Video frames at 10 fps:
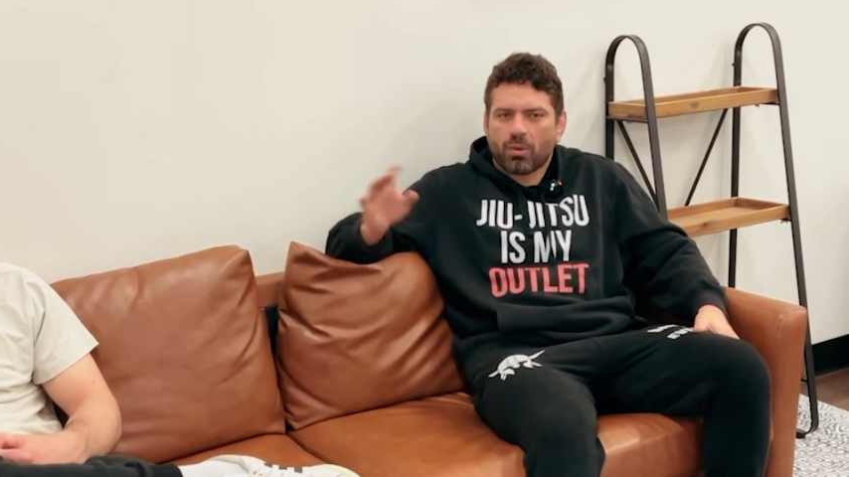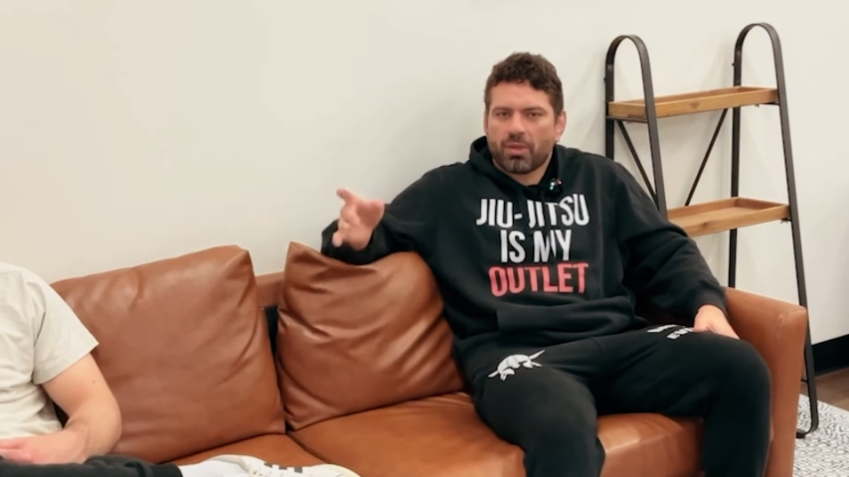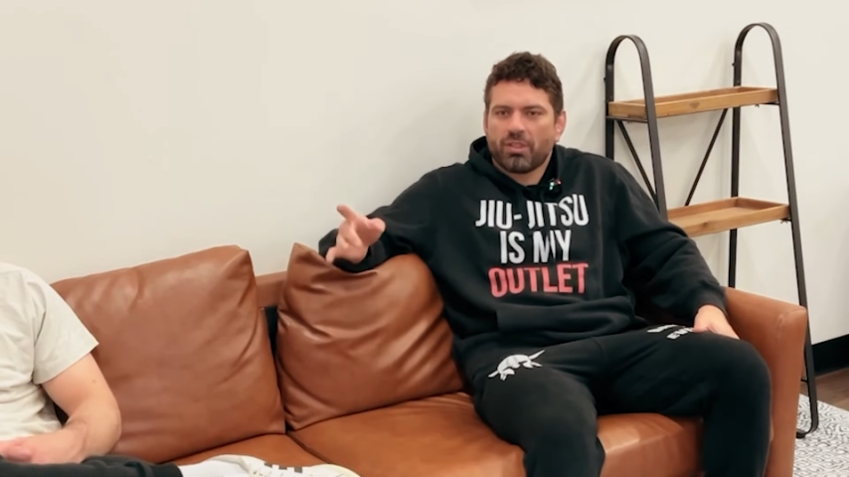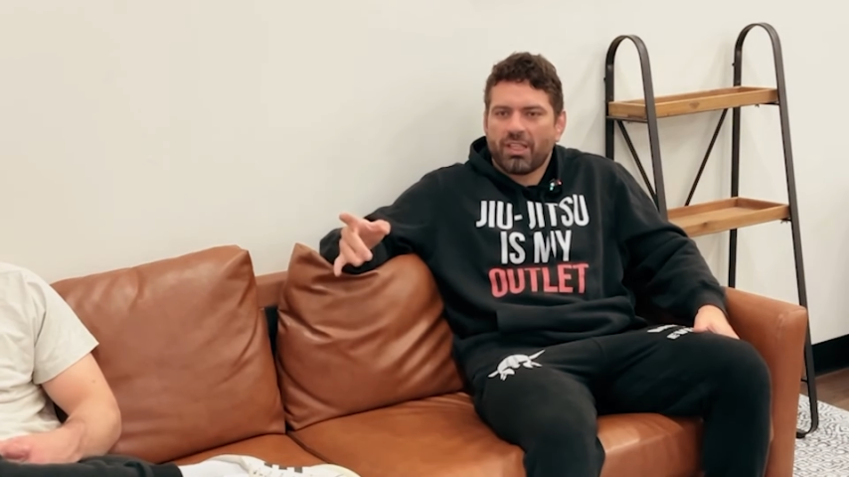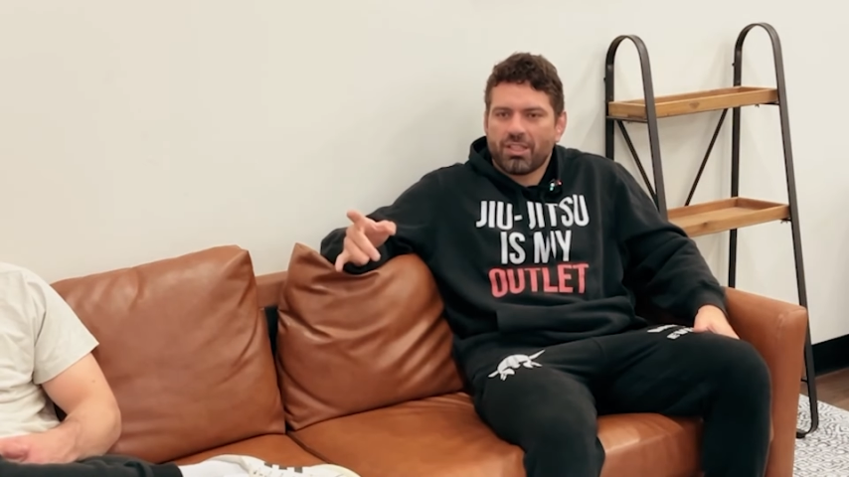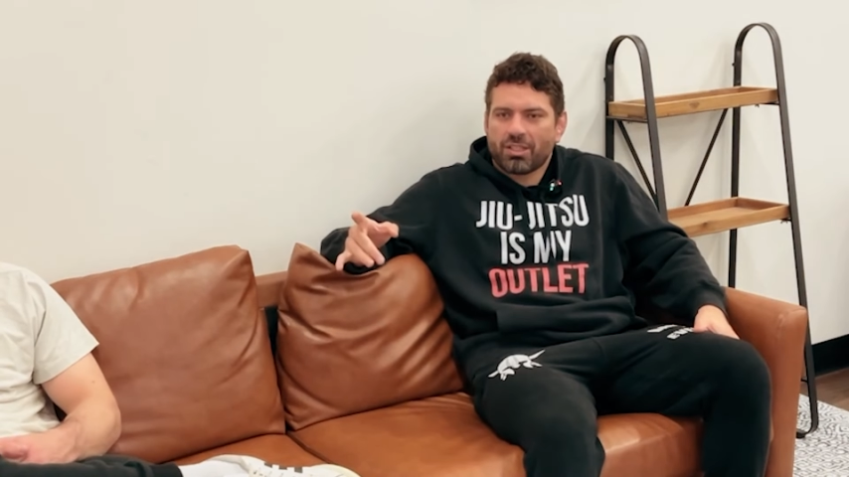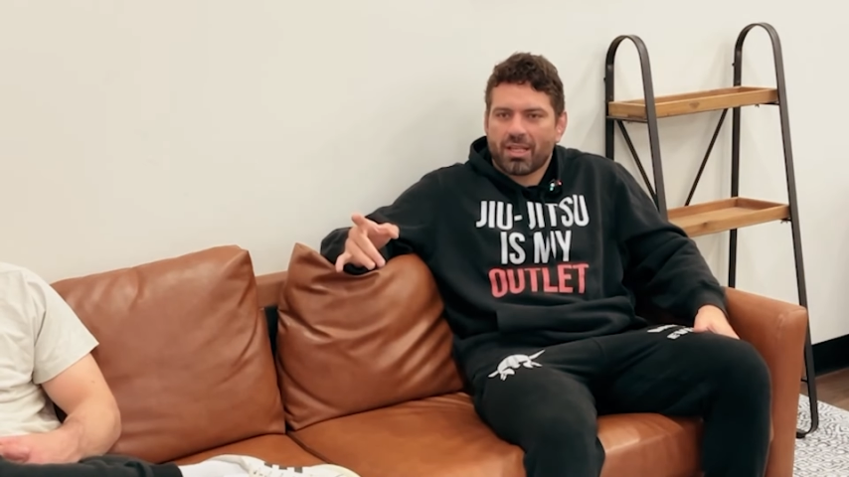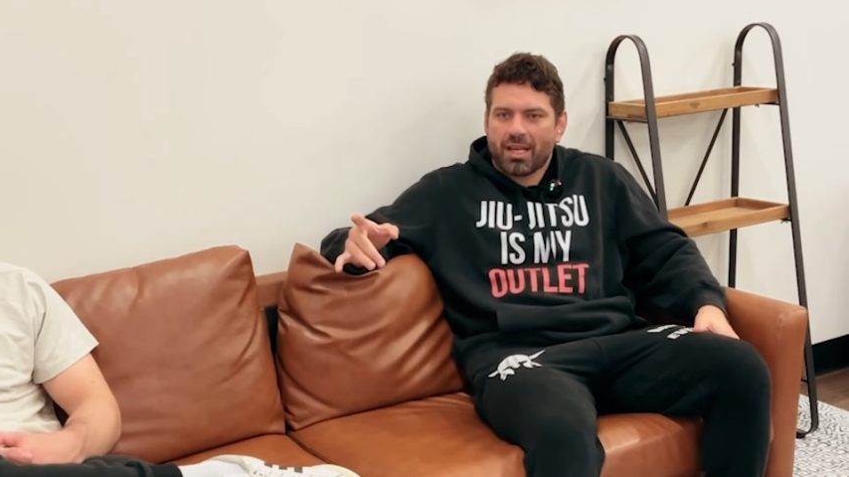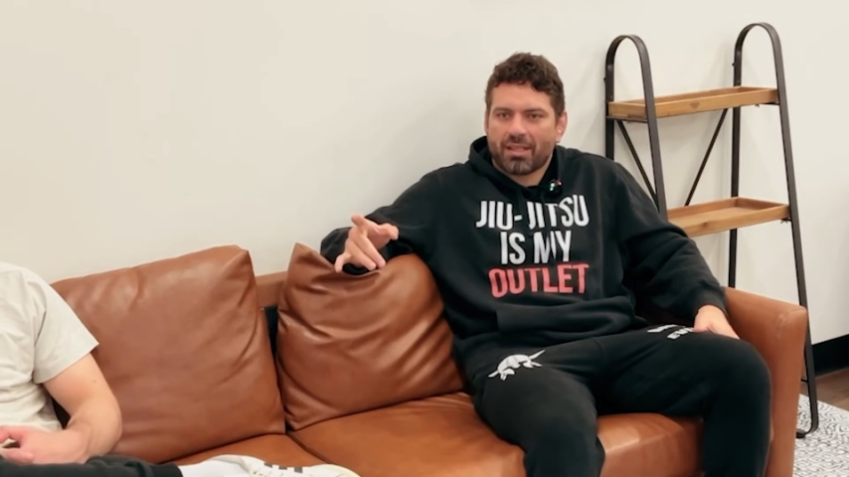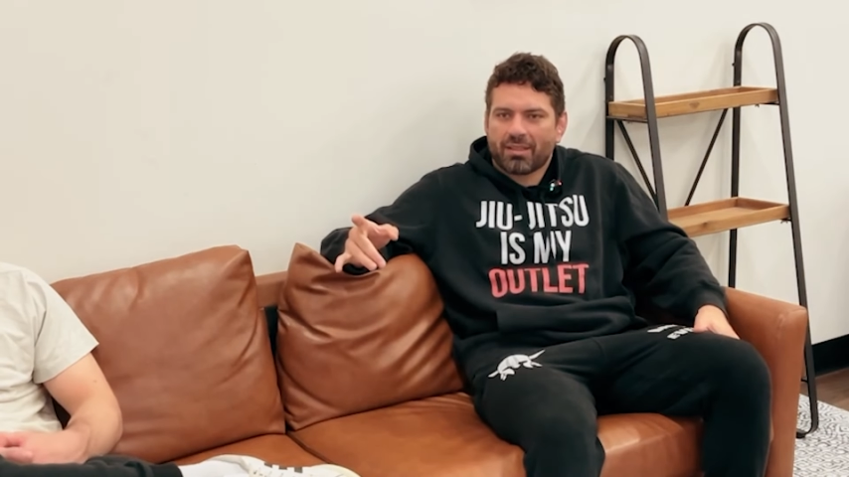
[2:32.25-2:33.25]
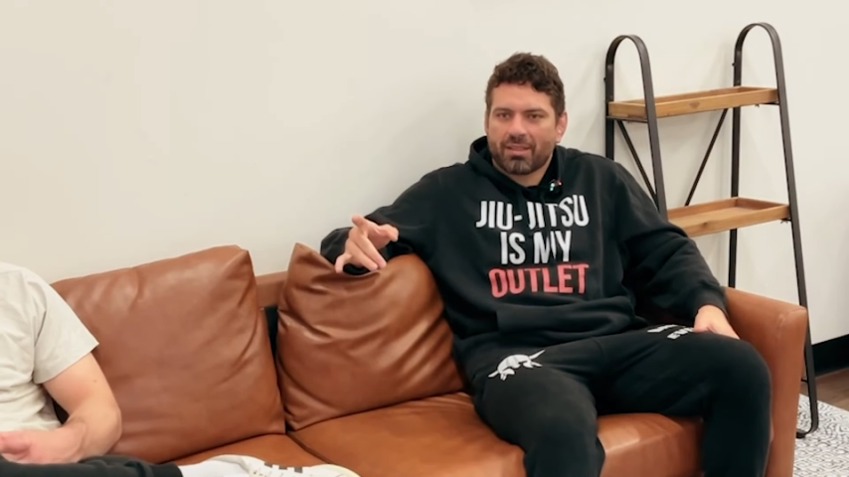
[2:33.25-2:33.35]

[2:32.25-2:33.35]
where were you teaching at